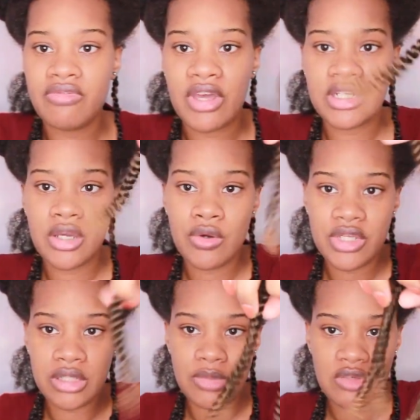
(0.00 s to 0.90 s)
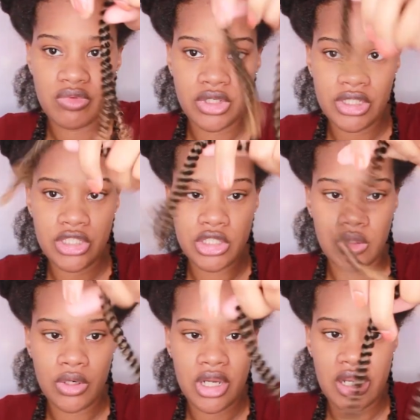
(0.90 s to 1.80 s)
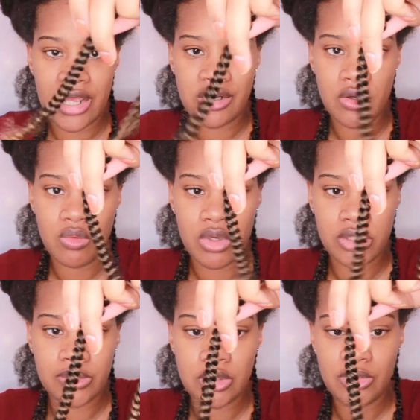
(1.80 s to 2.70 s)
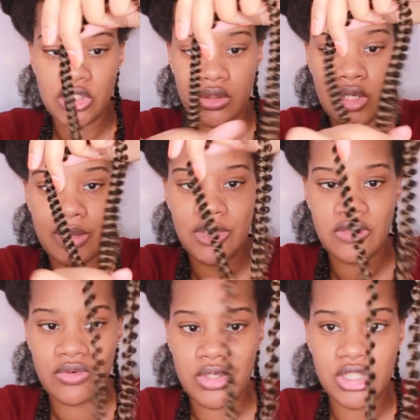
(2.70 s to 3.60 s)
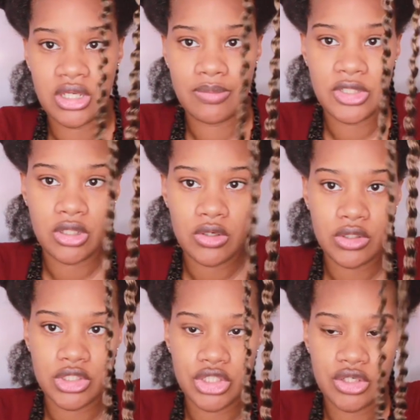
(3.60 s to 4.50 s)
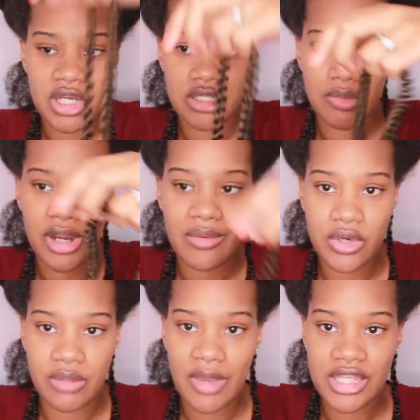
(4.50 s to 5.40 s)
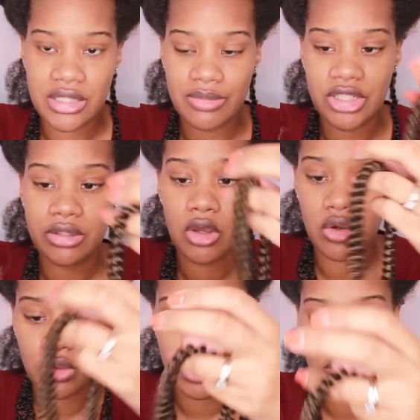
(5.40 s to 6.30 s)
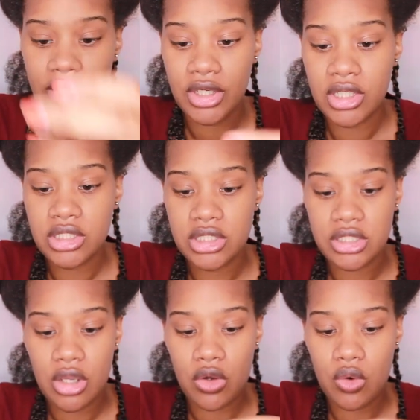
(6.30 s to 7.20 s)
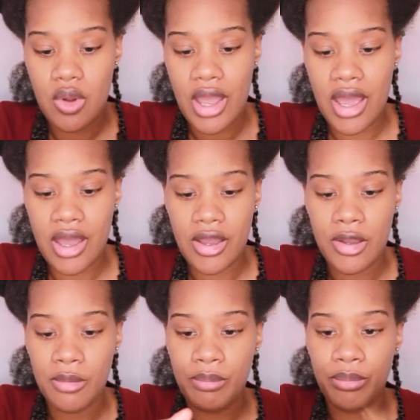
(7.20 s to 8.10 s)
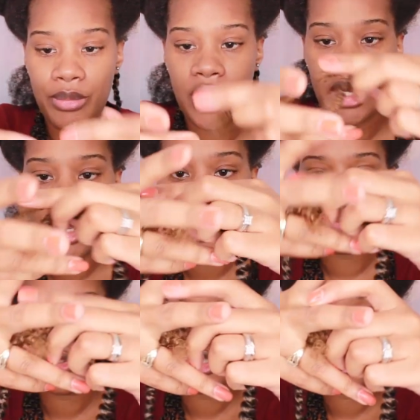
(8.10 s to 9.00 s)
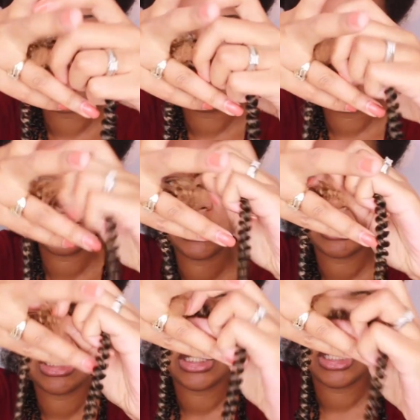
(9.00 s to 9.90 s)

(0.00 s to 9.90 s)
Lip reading: if I don't, it'll be really short, and I don't want them to be short. I mean, of course, they'll be longer stretch, but I wanted mine to be long. So, I put the 2 pieces